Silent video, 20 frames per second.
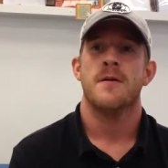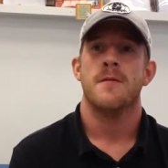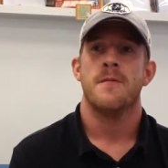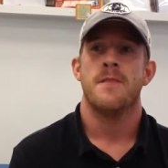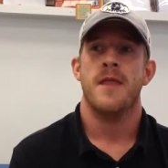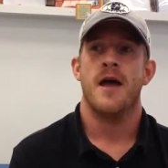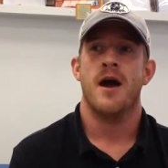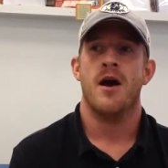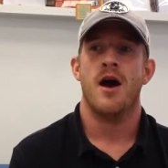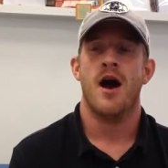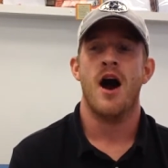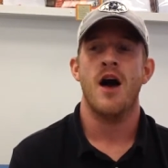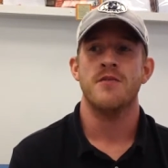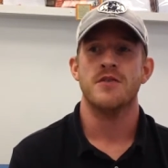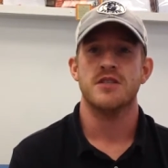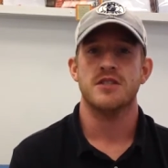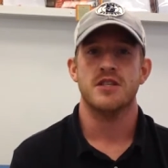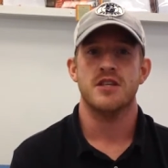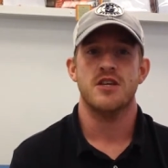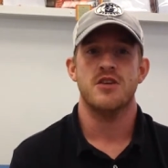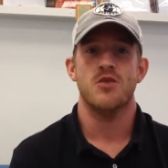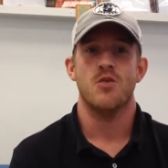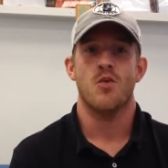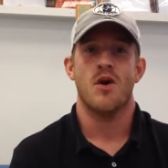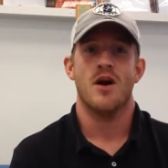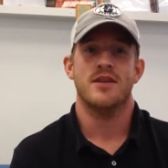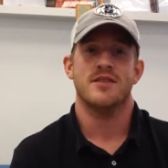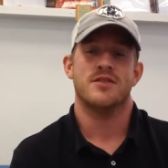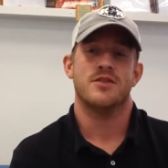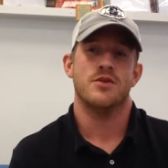Now, obviously, you
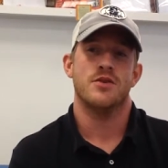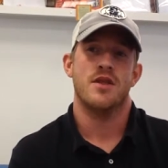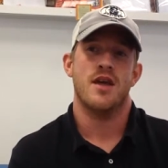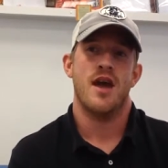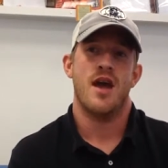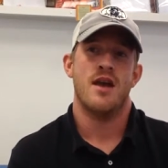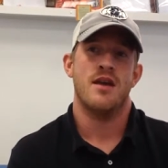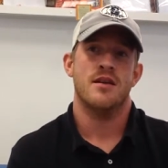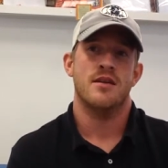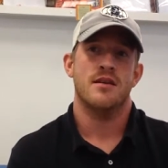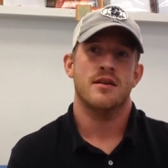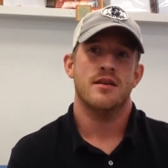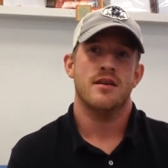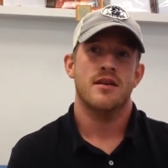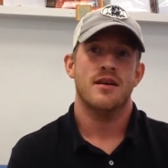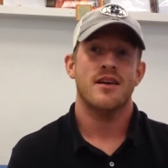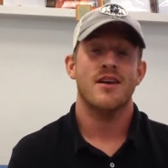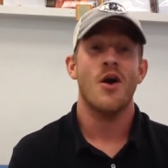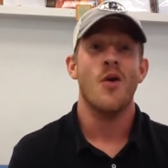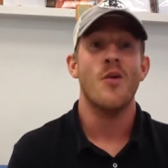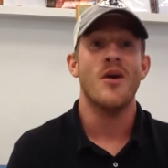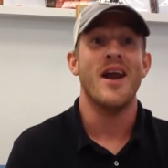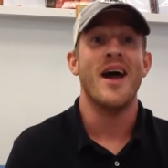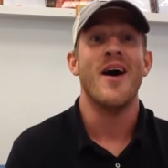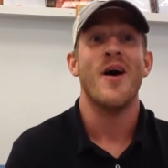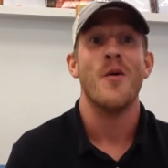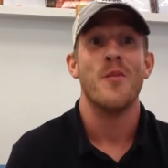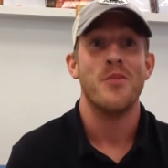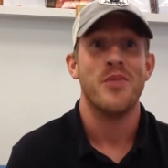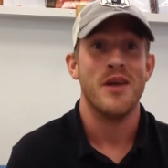want to then go and
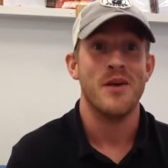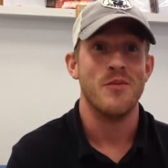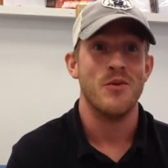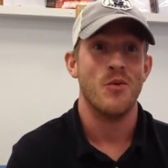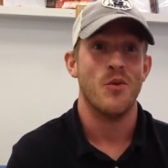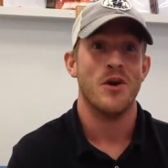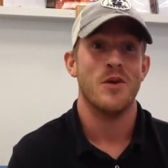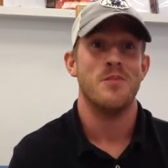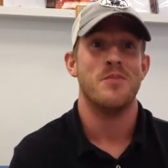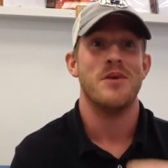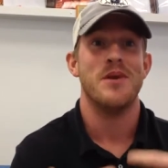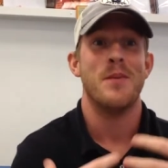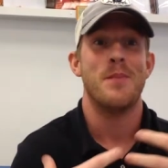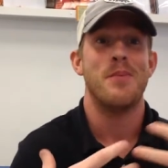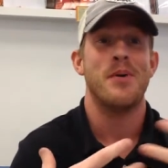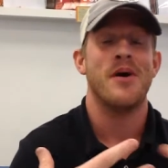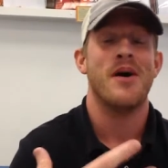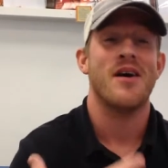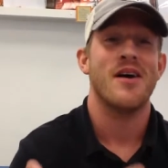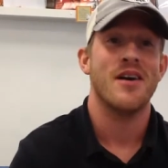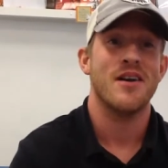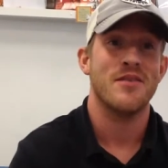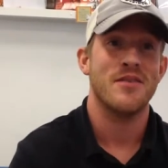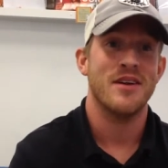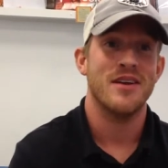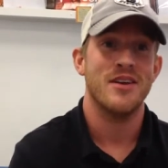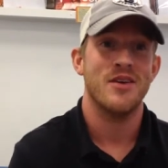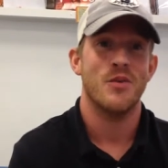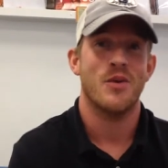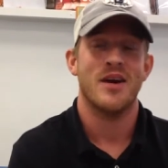help them. You want to be a part of
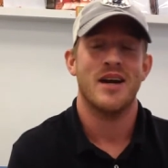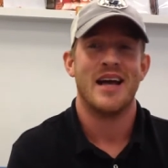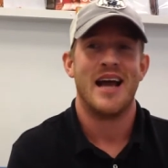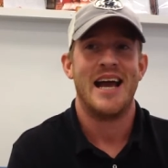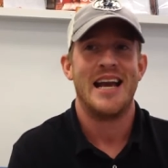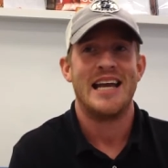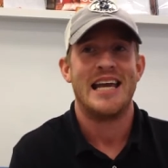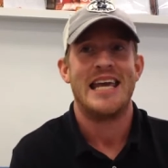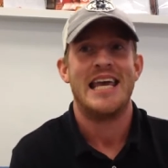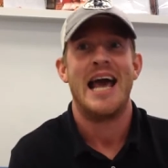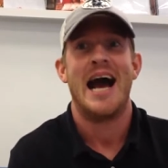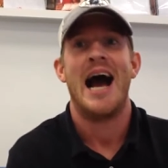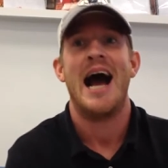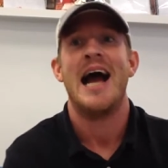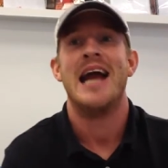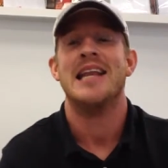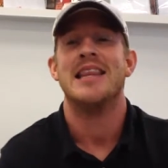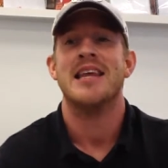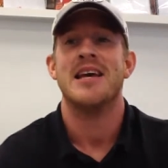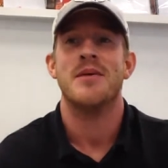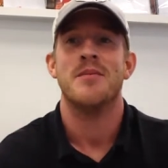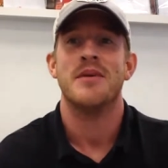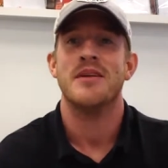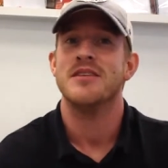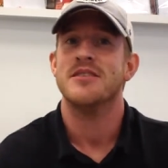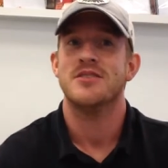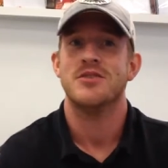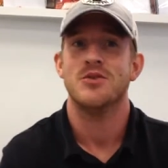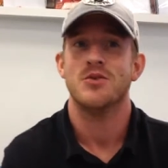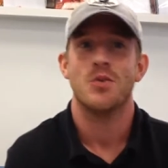it. You want to kind of guide them
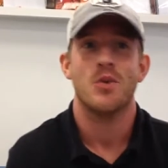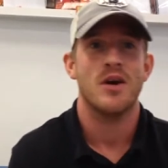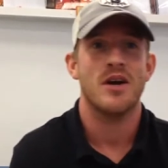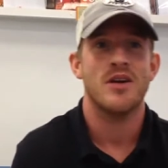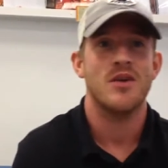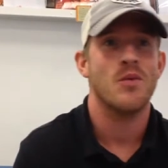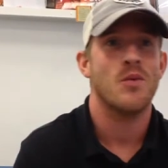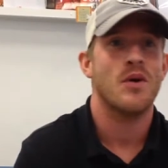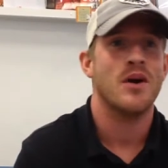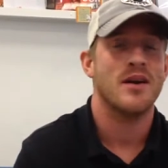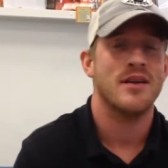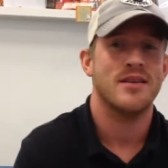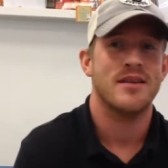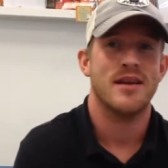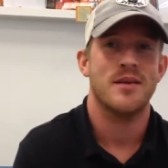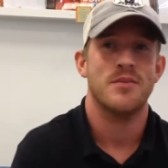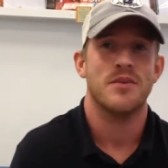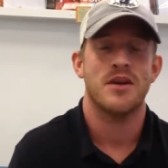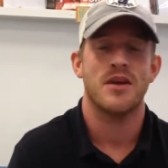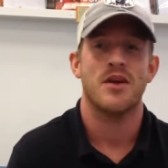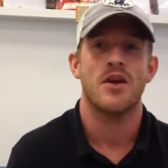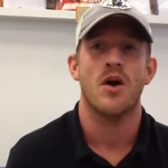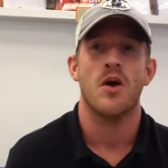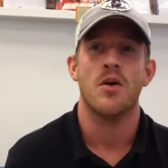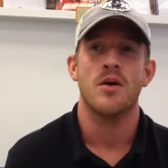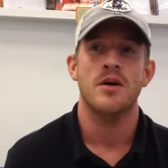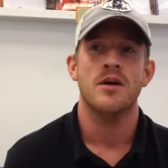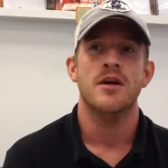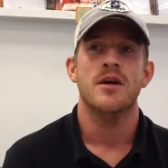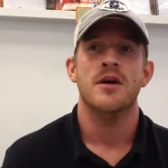into where you want them to
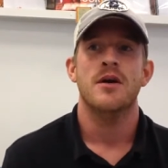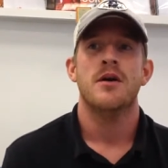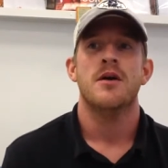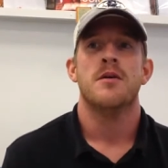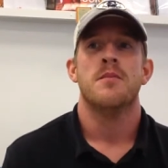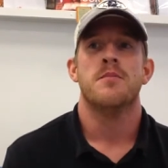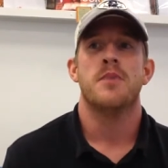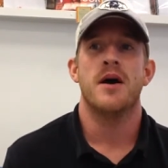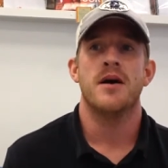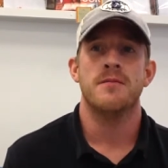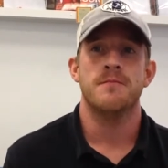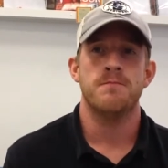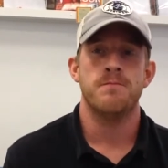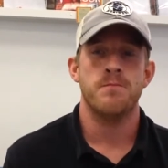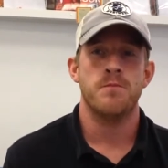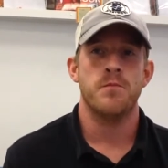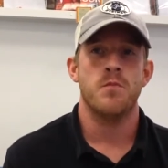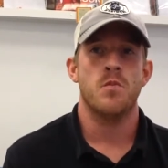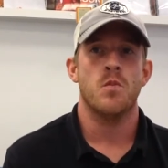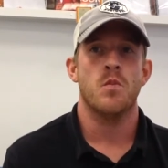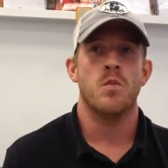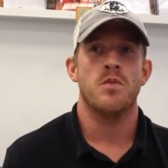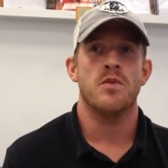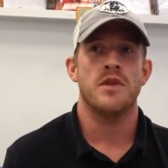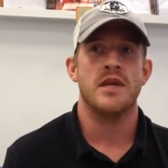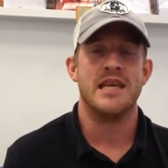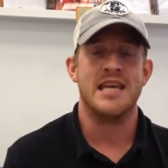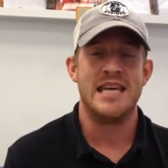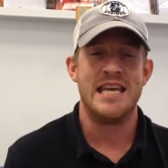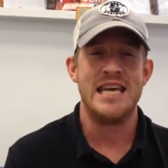go. But
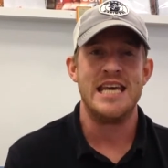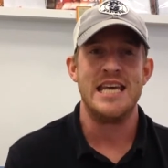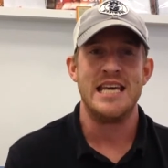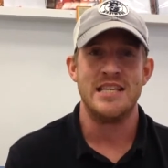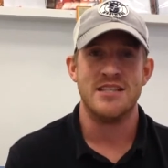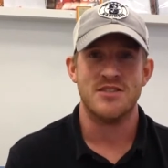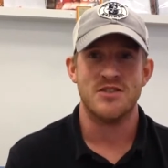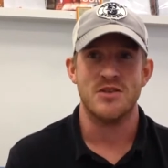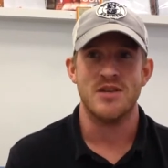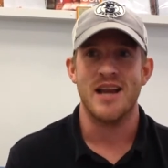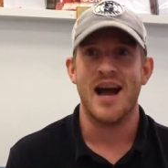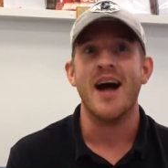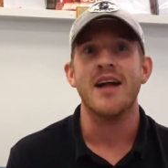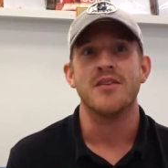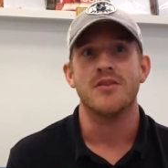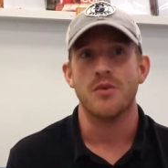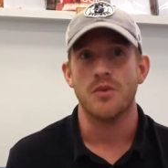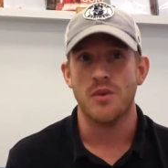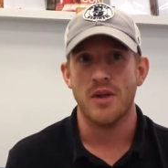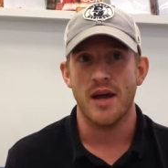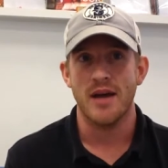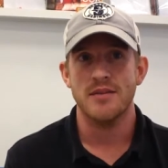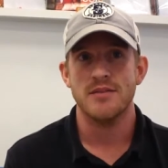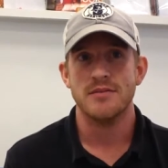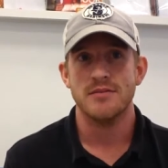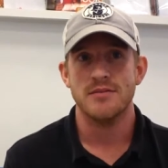the key is to not do that.